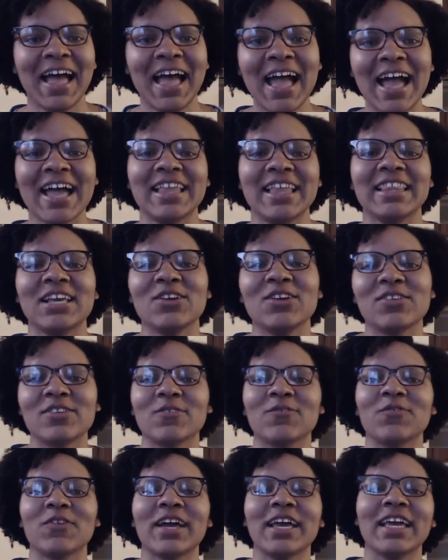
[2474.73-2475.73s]
And they used
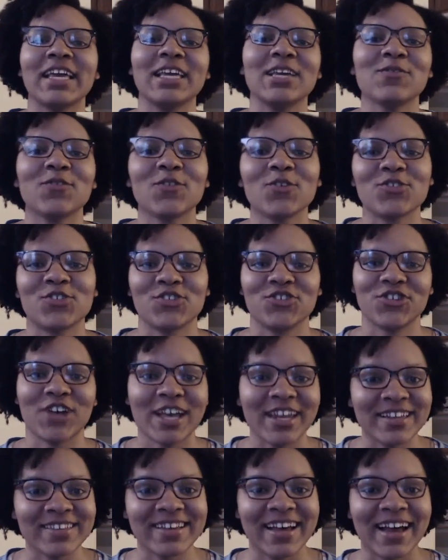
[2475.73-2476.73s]
to fight evils in
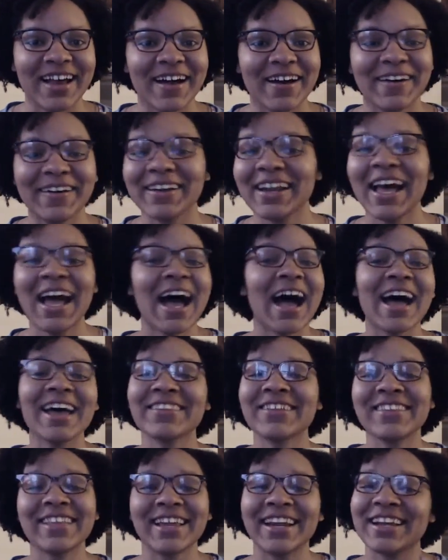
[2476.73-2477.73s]
Chinatown. I
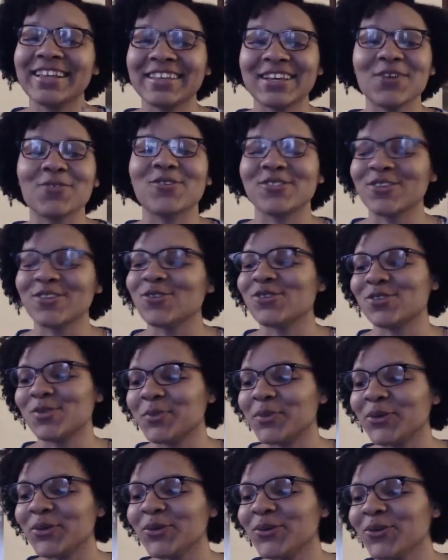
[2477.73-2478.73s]
thought that idea was so
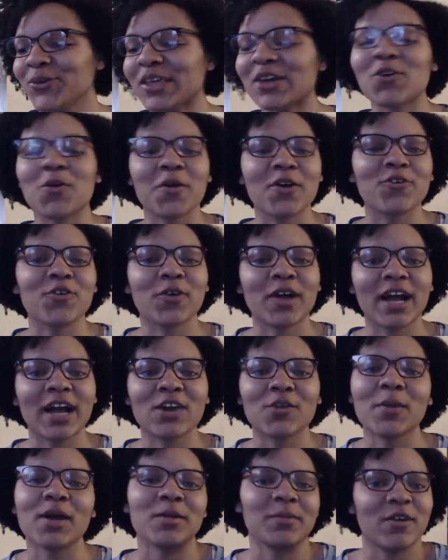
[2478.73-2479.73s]
smooth. It kind
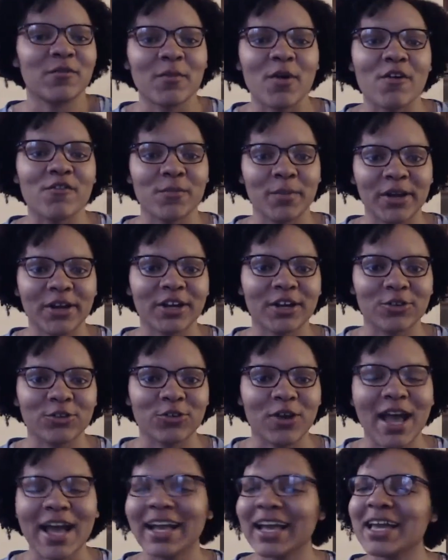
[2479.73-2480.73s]
of reminded me of American
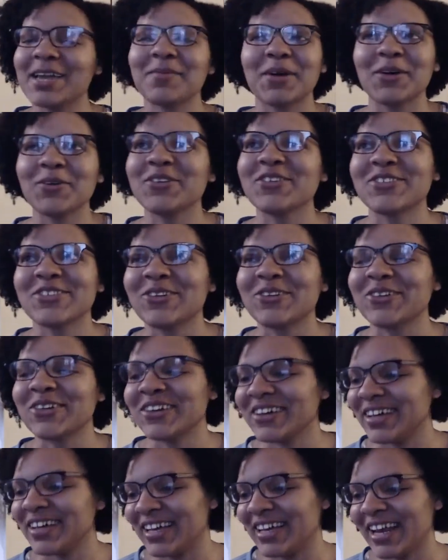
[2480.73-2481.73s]
Dragon, but it was so
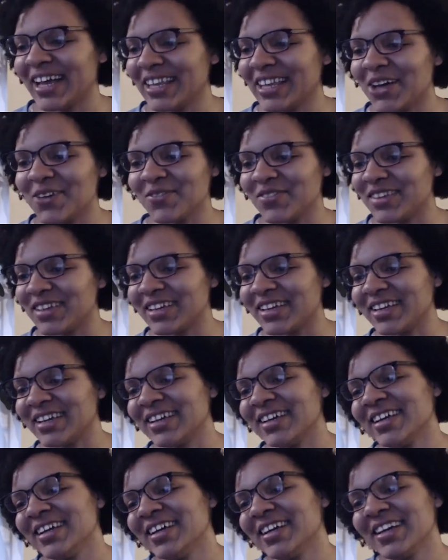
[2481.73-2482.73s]
good. I loved
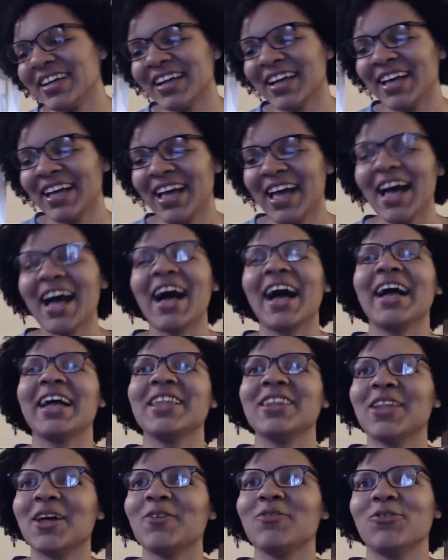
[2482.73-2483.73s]
it. I
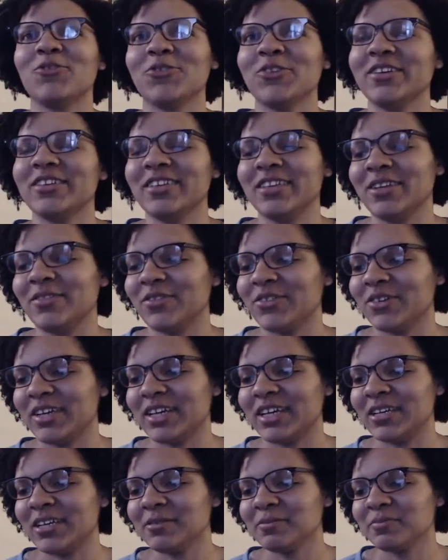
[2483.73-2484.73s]
love Free
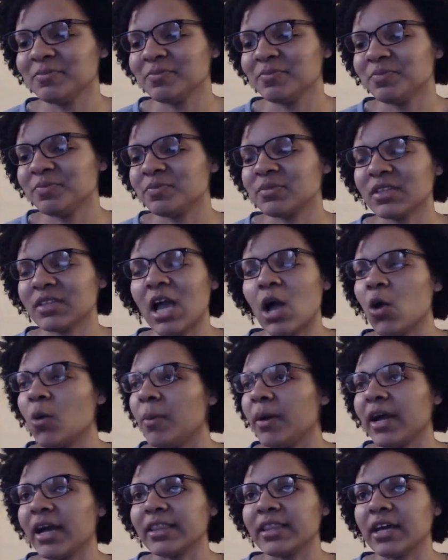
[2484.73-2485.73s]
Delivery. I hope
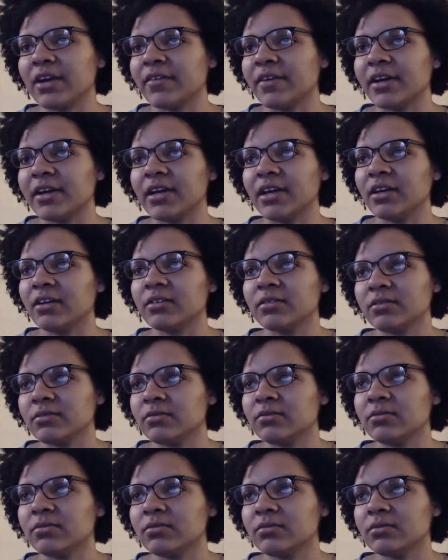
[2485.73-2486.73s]
I got that right.
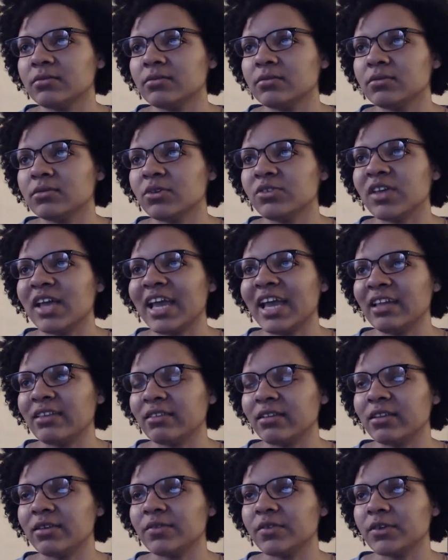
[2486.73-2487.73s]
Or is it 8
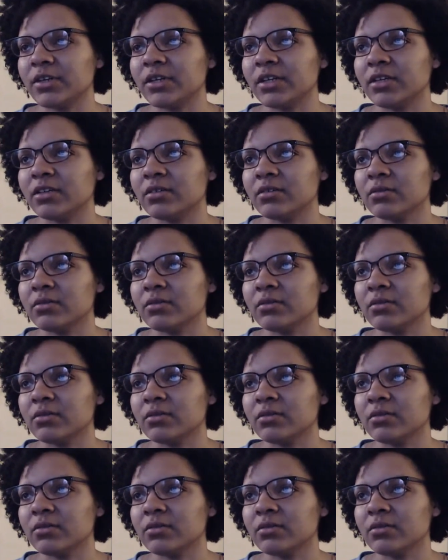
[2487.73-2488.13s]
Delivery?